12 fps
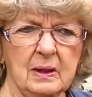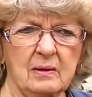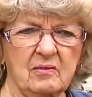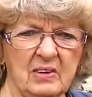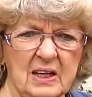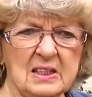
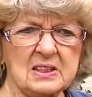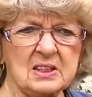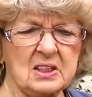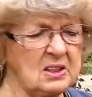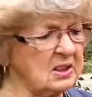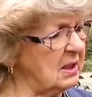uh,
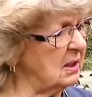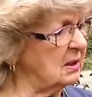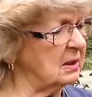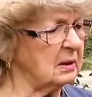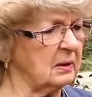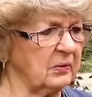vases and
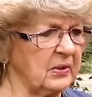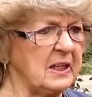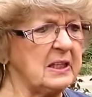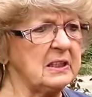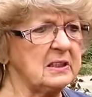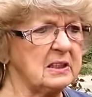little
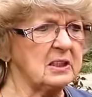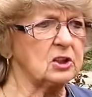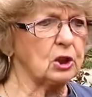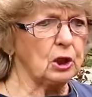things that's